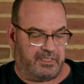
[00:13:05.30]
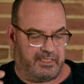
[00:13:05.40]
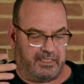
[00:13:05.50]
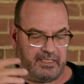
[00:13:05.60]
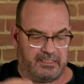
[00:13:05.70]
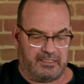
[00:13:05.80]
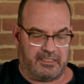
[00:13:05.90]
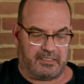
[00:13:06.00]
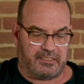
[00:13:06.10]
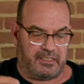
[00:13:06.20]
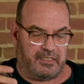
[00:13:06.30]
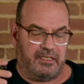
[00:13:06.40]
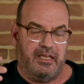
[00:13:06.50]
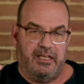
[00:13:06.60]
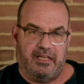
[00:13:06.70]
and getting 16
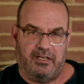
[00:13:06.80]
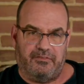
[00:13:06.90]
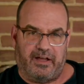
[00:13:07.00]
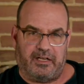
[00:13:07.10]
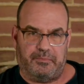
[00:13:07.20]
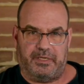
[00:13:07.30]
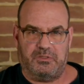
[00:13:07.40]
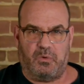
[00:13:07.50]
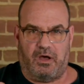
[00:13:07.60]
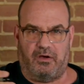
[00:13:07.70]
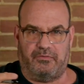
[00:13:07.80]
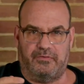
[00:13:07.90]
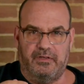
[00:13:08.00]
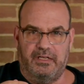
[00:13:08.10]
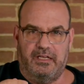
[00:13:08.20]
and dividing by 5
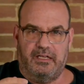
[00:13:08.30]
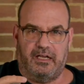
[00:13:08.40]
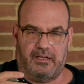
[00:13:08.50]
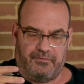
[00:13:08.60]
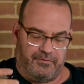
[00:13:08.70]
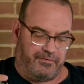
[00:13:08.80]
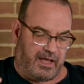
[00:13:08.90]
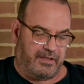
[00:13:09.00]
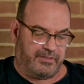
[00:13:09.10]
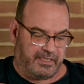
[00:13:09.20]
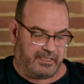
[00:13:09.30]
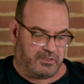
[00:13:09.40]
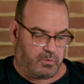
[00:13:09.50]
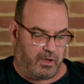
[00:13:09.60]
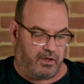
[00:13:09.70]
and getting
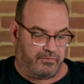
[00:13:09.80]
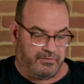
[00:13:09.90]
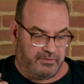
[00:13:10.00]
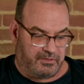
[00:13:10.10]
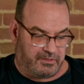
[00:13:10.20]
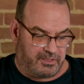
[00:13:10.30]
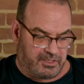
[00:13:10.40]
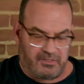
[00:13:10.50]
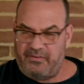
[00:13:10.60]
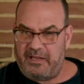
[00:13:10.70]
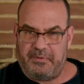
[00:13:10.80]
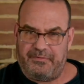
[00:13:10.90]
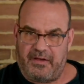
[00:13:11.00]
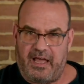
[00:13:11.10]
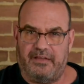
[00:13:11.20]
12, just divide by
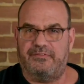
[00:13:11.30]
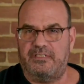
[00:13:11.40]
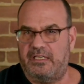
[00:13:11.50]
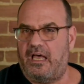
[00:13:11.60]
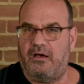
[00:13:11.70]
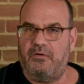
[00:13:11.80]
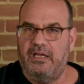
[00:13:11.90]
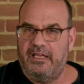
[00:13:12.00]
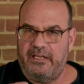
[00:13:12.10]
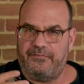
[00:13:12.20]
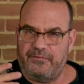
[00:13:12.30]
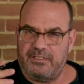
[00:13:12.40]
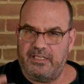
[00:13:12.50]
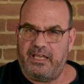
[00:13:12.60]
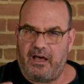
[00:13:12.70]
5. See how
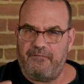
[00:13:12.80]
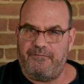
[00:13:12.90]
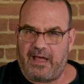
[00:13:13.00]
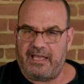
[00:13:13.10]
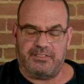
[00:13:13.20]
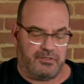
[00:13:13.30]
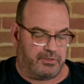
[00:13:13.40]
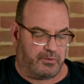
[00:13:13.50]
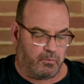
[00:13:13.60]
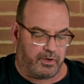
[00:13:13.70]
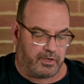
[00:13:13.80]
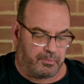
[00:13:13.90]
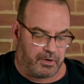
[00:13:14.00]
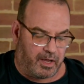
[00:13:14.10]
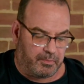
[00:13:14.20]
fast you can work a
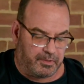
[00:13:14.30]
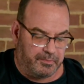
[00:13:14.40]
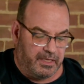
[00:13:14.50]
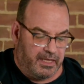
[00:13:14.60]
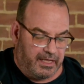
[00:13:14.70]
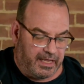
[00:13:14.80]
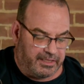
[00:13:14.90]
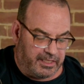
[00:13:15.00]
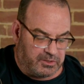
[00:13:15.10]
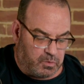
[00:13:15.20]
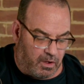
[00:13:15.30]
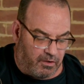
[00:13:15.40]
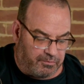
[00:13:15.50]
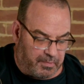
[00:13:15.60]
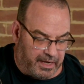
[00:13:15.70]
problem. And then
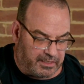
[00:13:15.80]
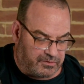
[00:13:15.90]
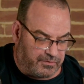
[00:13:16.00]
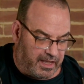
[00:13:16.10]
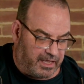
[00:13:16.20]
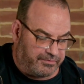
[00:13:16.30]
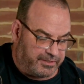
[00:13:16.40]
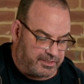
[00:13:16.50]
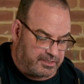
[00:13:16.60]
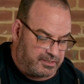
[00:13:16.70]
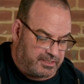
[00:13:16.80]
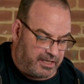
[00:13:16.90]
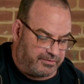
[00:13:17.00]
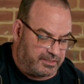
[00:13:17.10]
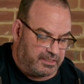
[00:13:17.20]
12 minus 5 is
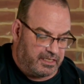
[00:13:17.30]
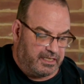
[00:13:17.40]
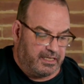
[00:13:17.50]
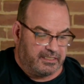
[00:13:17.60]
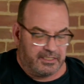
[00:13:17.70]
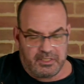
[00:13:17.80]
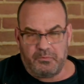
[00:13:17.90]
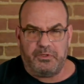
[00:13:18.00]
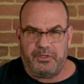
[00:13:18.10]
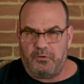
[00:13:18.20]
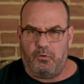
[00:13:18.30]
7. This is a really cool